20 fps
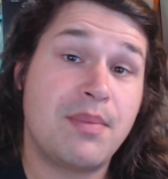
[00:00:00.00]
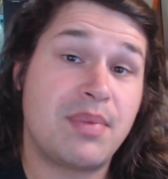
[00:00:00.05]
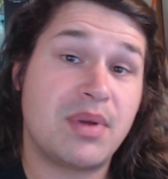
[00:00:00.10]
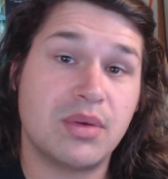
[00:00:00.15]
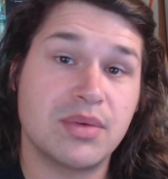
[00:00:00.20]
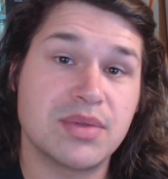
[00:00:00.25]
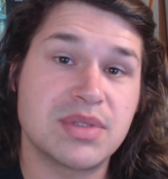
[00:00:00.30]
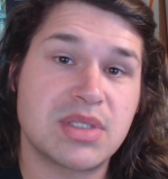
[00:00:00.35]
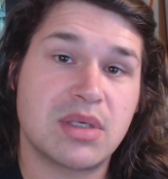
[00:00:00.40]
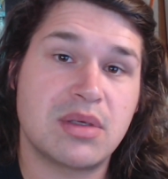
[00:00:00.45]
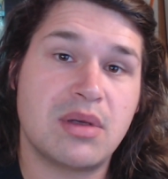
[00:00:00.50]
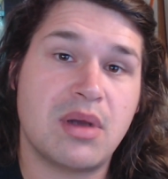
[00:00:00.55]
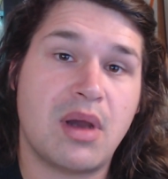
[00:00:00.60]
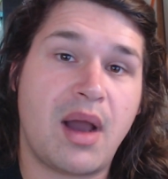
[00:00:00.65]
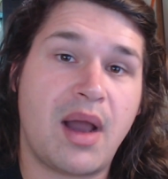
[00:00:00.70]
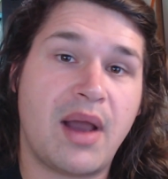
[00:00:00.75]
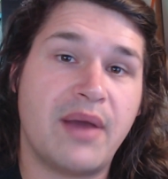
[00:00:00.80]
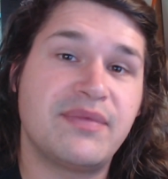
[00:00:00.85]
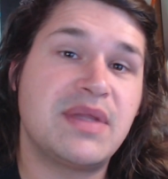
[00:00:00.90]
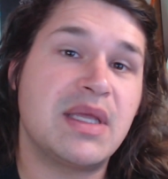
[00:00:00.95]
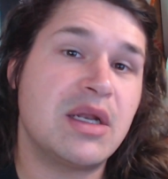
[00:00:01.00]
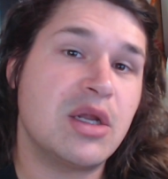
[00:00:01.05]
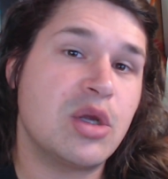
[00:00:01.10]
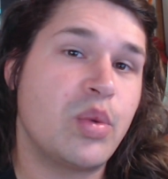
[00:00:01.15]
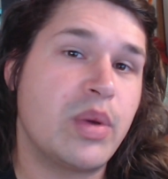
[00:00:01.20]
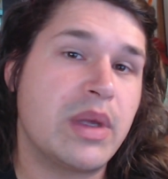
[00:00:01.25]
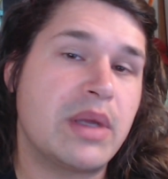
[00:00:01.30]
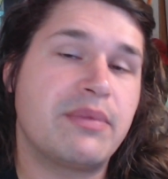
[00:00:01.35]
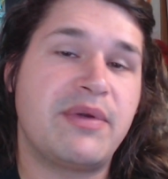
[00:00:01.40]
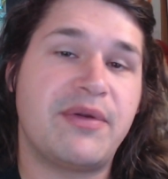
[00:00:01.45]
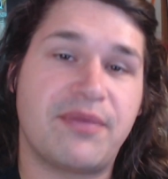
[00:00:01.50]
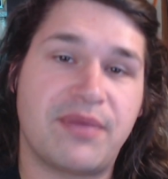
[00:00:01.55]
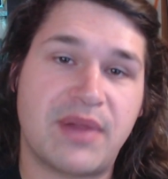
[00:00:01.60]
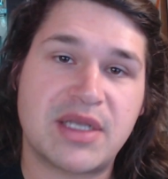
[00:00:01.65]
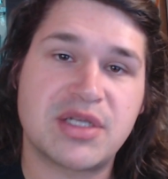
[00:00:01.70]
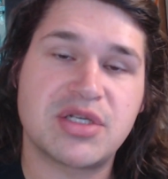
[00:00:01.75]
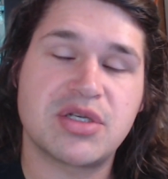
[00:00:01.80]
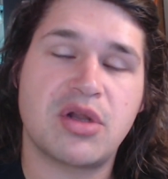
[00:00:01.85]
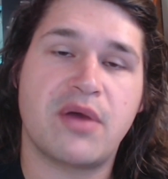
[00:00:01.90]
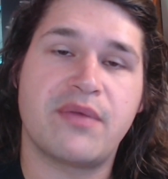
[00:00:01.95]
but also I've done a quick
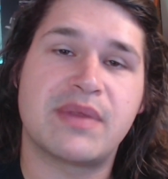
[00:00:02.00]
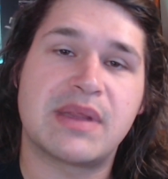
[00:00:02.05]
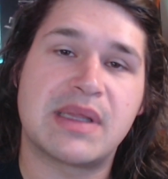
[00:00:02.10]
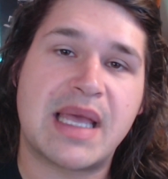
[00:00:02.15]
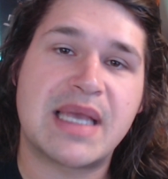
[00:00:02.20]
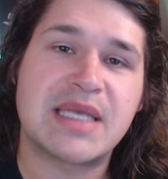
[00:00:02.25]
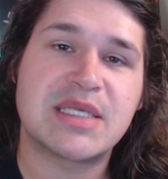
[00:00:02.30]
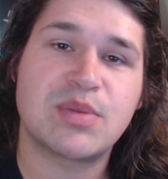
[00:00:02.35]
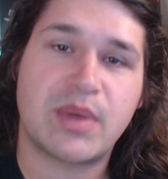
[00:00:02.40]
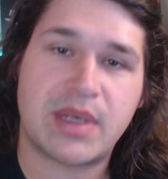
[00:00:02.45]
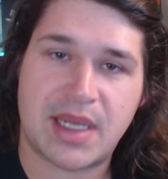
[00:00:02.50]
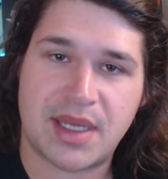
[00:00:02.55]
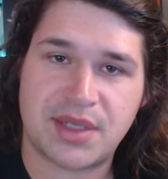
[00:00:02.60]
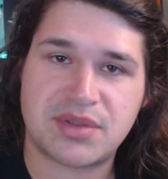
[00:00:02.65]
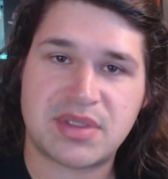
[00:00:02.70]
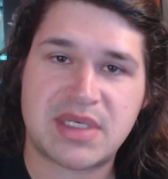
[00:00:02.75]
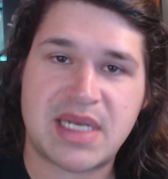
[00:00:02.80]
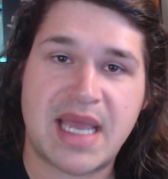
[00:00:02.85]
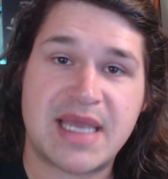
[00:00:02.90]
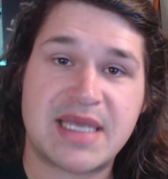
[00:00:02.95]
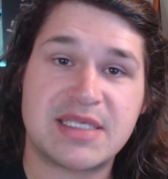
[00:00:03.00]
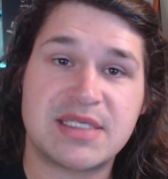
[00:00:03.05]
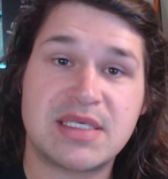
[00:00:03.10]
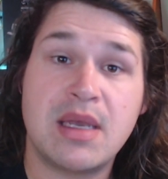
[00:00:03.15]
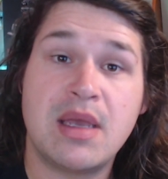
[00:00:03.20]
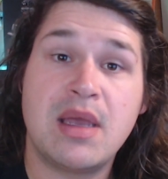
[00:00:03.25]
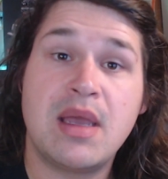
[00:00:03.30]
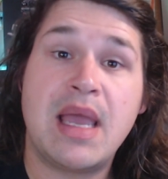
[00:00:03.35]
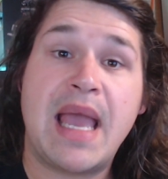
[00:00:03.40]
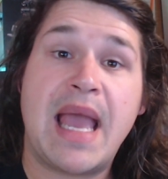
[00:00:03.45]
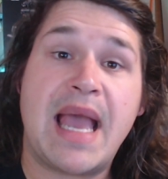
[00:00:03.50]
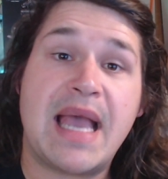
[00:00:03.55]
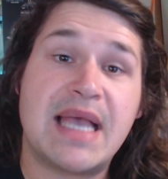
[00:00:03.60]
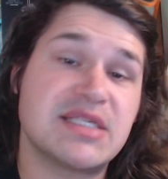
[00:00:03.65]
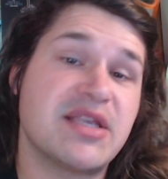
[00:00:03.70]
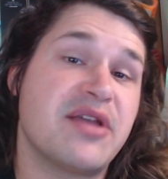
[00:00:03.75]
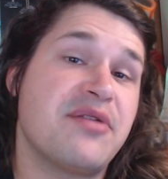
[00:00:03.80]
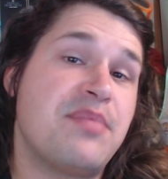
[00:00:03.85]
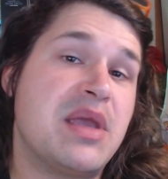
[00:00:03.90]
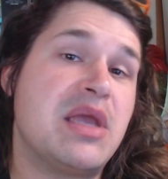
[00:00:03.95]
reflection over the last 100 days
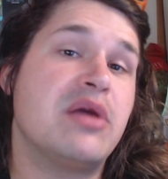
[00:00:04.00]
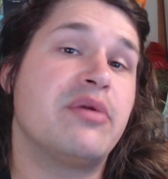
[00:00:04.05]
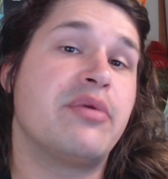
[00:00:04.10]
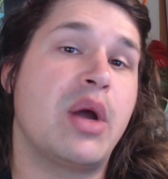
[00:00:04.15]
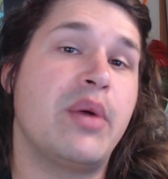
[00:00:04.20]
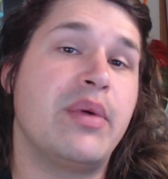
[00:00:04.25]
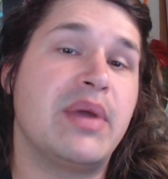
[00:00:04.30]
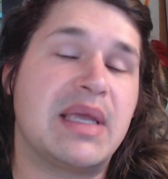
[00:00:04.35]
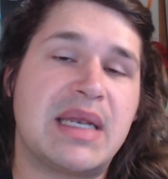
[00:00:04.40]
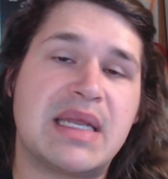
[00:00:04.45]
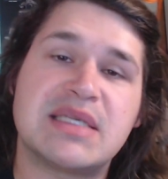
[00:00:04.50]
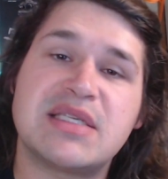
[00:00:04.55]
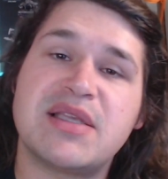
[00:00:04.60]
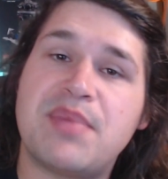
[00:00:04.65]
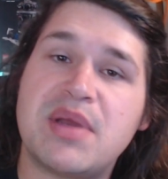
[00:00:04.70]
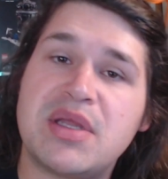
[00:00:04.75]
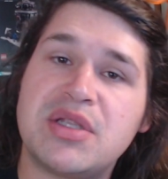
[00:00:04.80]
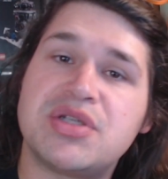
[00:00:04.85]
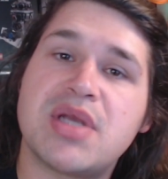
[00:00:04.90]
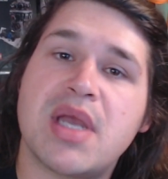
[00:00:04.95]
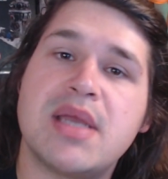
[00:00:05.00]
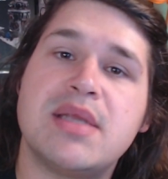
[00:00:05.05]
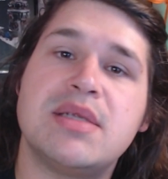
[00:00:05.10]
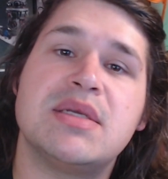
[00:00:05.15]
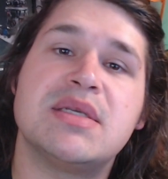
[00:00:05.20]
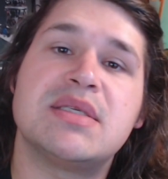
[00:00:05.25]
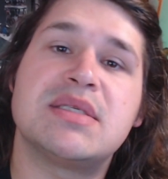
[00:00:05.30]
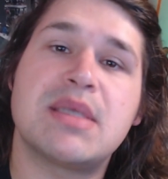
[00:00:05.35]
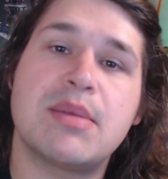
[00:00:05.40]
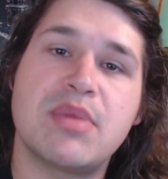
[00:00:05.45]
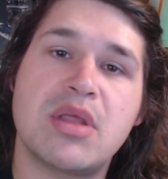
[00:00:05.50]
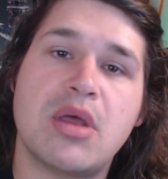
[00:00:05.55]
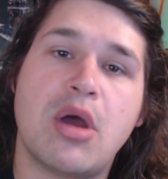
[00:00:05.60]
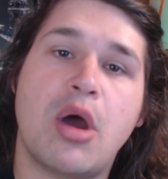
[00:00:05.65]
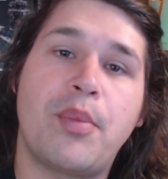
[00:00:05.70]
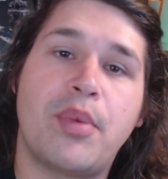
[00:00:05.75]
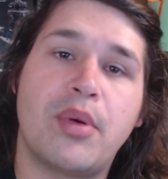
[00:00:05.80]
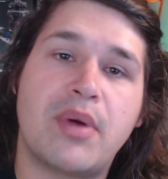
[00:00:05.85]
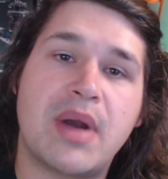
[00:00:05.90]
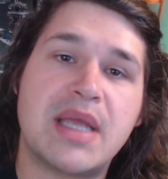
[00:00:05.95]
as I've been growing and as I've been changing some of the
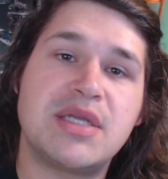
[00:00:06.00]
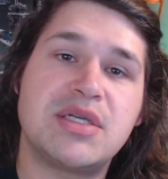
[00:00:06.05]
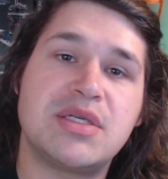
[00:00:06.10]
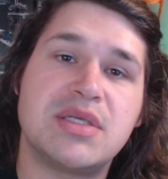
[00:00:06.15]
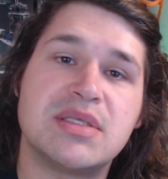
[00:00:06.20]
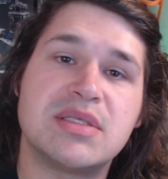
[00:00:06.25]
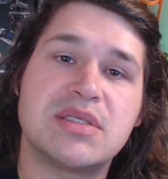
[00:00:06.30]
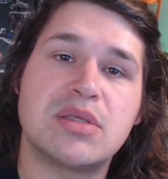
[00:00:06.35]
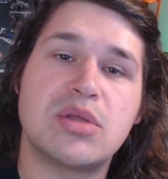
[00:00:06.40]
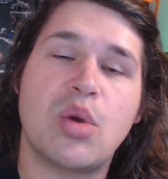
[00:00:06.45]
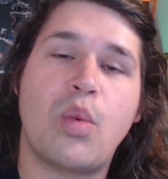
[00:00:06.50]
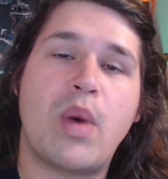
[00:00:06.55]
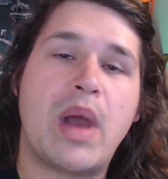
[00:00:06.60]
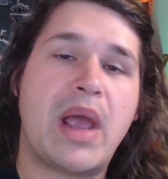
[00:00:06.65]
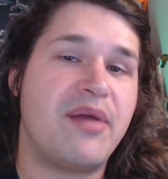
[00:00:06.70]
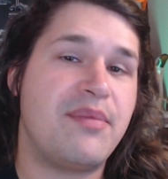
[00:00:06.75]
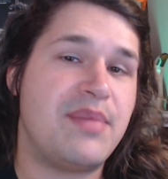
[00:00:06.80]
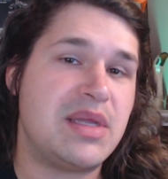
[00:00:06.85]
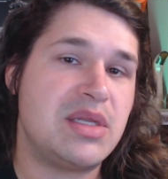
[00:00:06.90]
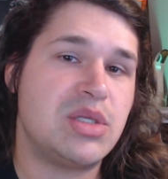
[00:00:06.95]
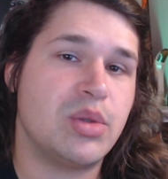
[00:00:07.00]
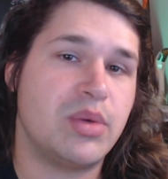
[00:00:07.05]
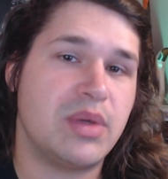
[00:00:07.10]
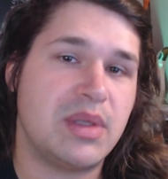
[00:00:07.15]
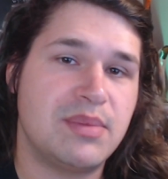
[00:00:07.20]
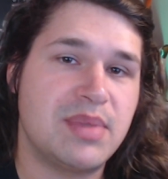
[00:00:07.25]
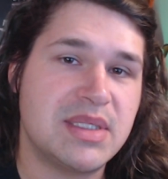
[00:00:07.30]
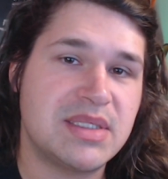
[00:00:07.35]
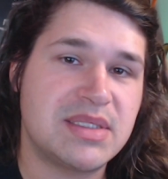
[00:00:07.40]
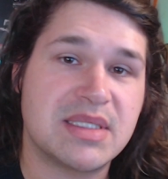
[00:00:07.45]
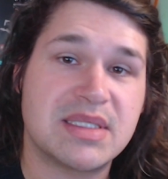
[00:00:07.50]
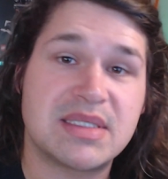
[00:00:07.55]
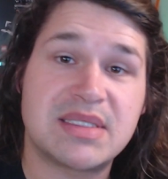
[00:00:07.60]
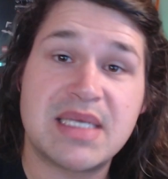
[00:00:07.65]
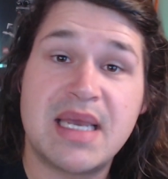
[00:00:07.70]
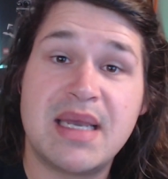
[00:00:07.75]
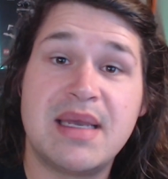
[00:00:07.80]
operations and the way I've been doing business,